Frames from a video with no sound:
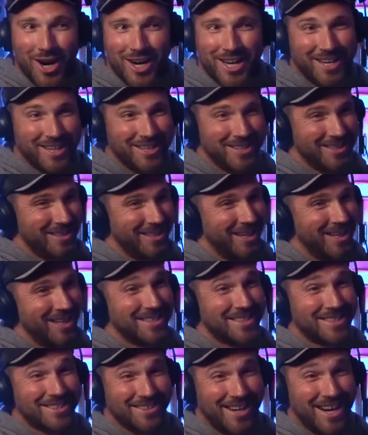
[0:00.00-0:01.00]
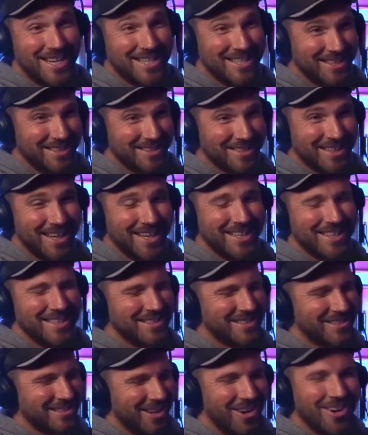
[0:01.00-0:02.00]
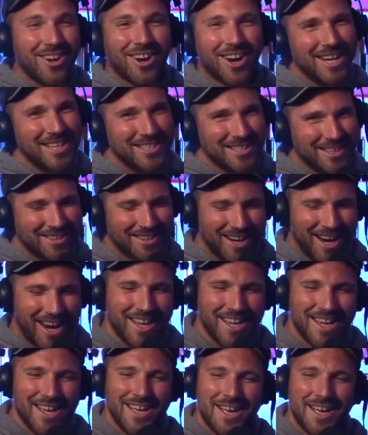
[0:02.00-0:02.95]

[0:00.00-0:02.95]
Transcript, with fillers: it's crazy, right? It is so yeah. crazy, right?